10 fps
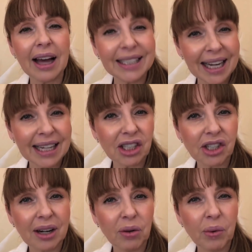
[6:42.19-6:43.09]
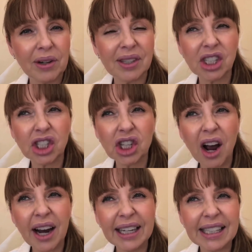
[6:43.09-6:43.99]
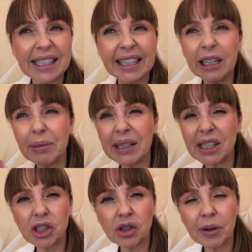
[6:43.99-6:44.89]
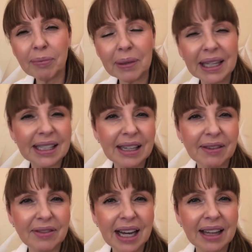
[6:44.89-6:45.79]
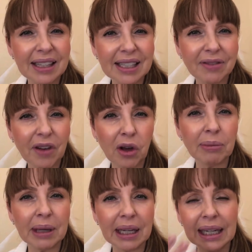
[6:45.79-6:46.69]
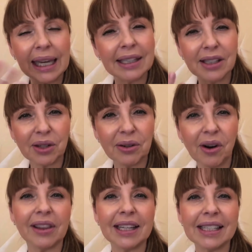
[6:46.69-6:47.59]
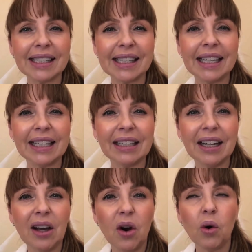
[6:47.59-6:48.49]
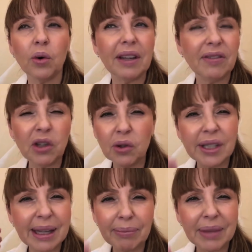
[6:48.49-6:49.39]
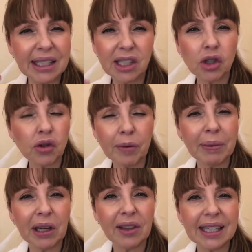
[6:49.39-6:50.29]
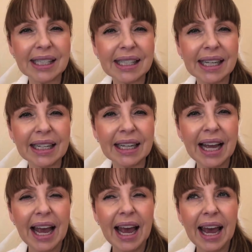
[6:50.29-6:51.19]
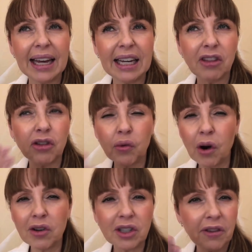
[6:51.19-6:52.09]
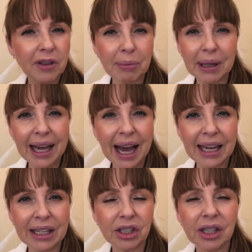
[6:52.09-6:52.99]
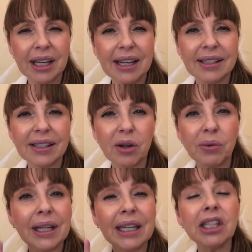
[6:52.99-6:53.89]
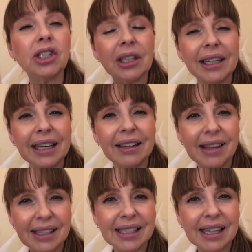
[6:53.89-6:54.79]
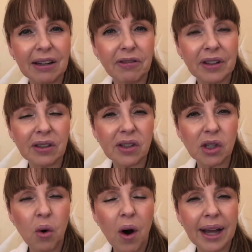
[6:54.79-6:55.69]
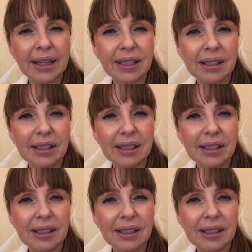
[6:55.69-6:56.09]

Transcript: texture where it's shiny, it's a little bit stripped because they've done this foaming cleanser on their skin, or they've used something stripping on their skin, and it throws off the pH. So initially their skin feels quite,